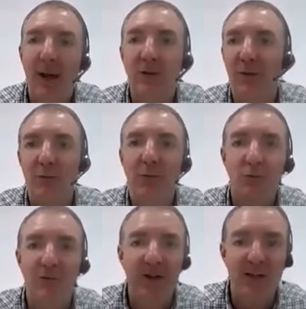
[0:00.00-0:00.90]
and you've
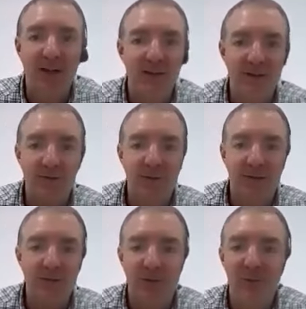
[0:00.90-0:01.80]
not taken the
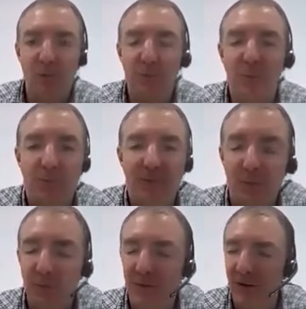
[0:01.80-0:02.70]
advice of your
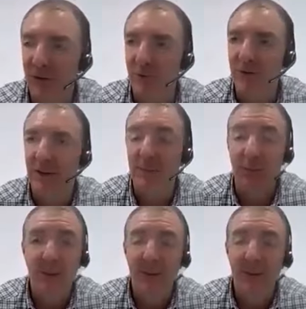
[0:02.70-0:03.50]
professional team.